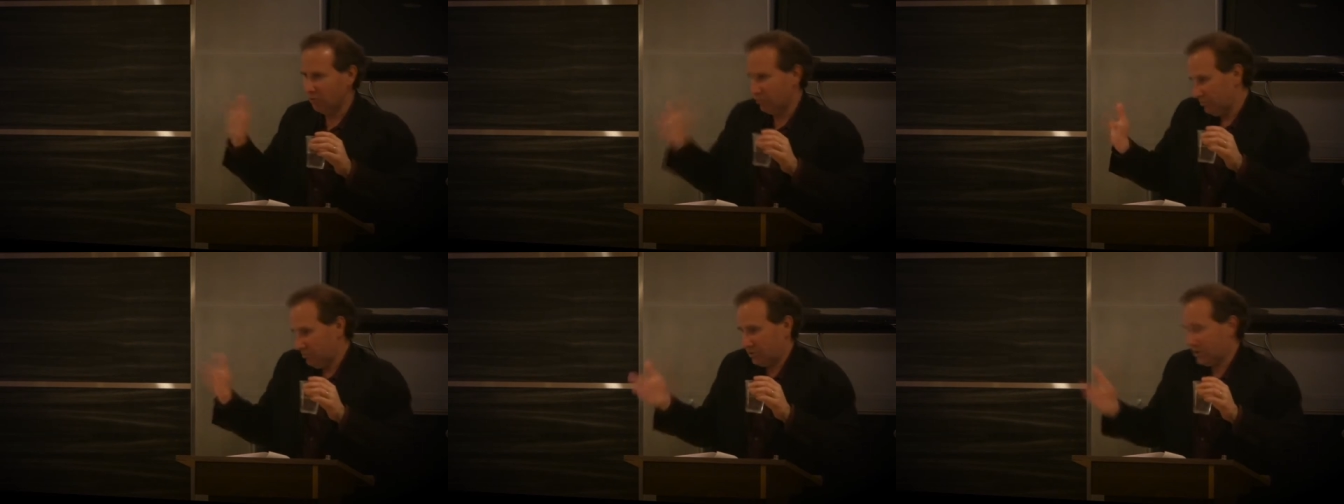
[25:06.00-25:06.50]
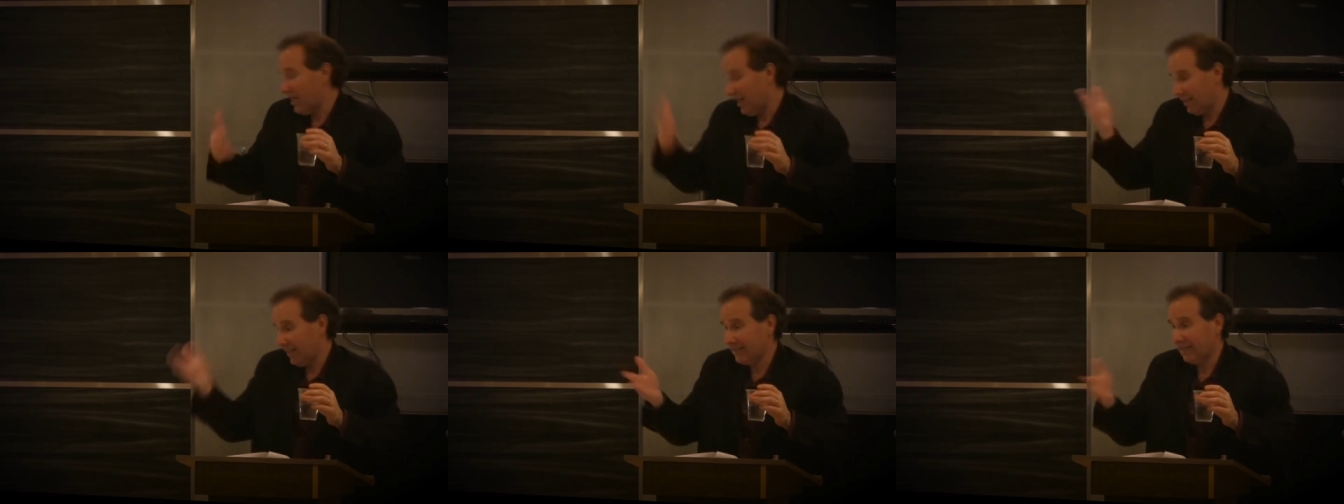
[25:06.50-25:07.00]
you can say,
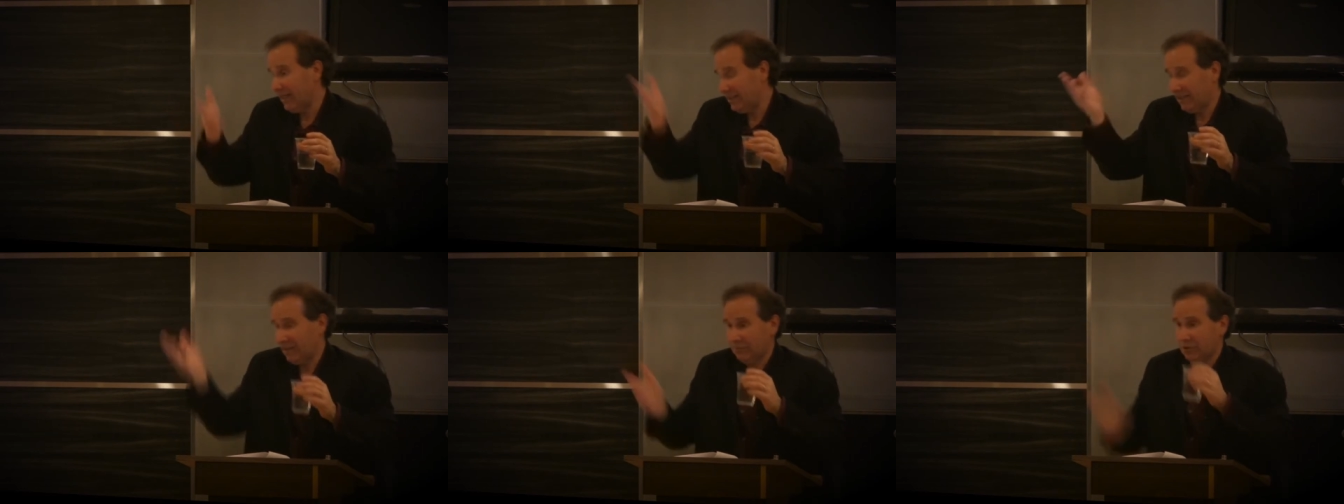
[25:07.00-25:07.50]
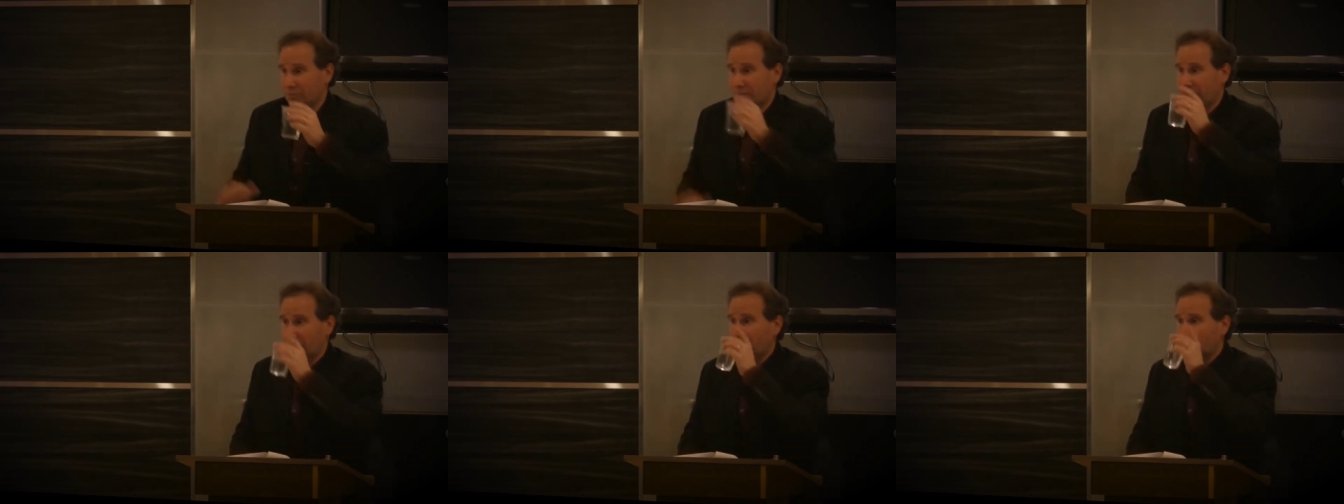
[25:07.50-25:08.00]
I like that idea. I'm going to do
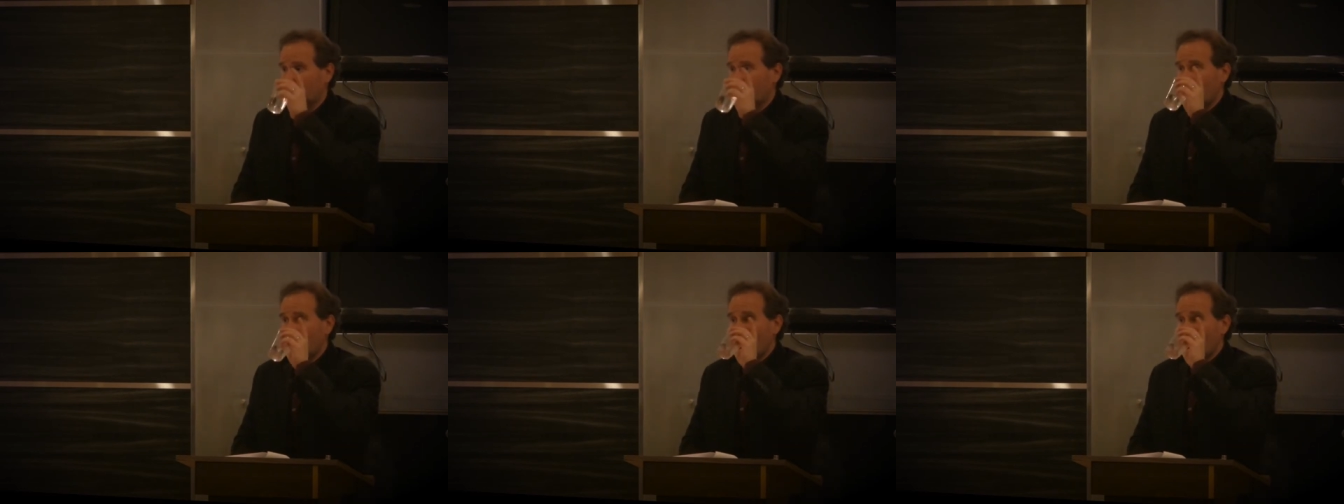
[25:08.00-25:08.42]
my own